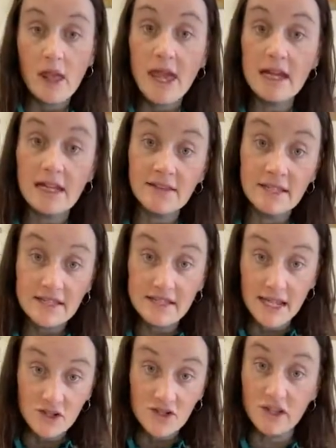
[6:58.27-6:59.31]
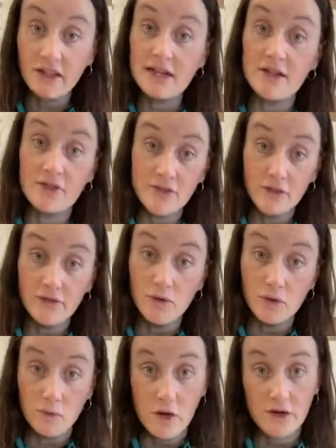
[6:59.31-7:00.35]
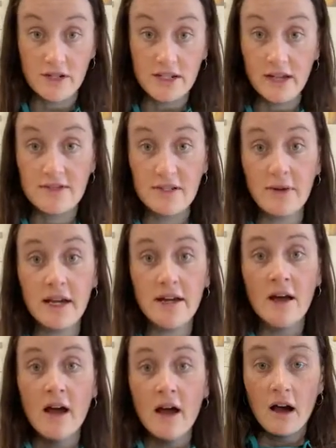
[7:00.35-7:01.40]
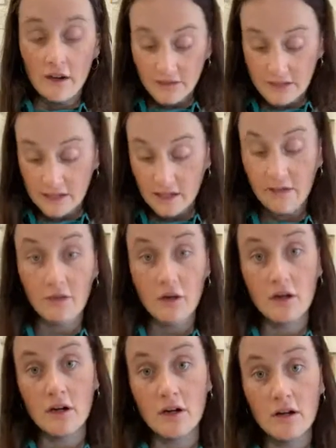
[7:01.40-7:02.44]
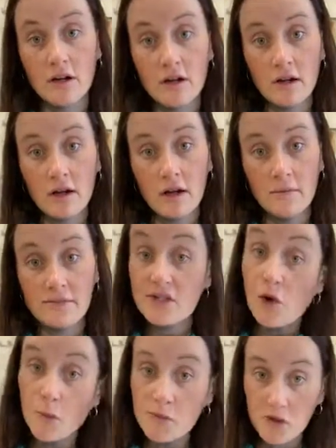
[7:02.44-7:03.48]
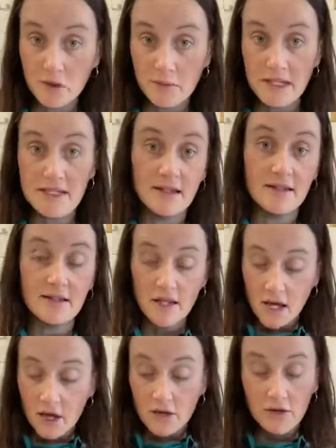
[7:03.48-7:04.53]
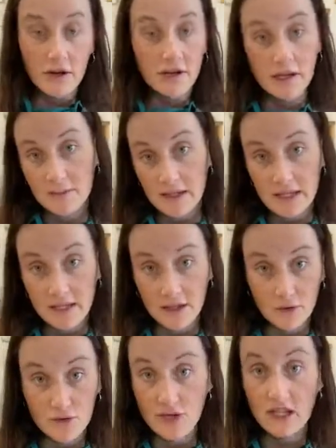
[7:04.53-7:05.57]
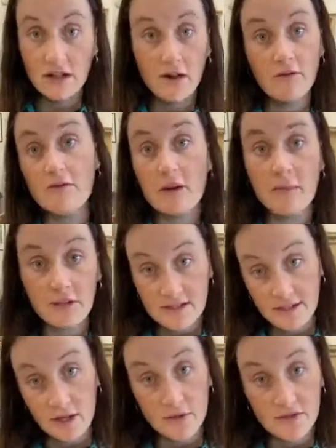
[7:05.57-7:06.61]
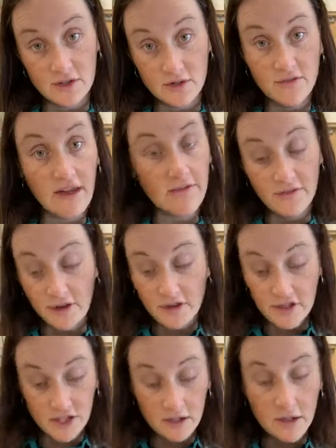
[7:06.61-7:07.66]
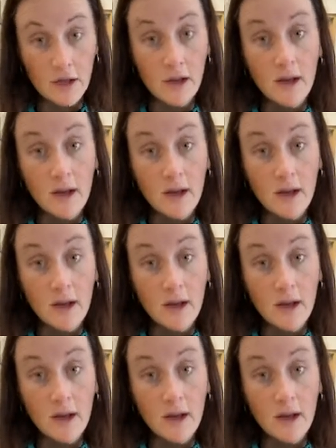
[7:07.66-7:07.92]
And at this stage, the clay is also food and water safe. So again, obviously for your sculptural pieces, you're not gonna be eating or drinking off of them because they don't serve that function.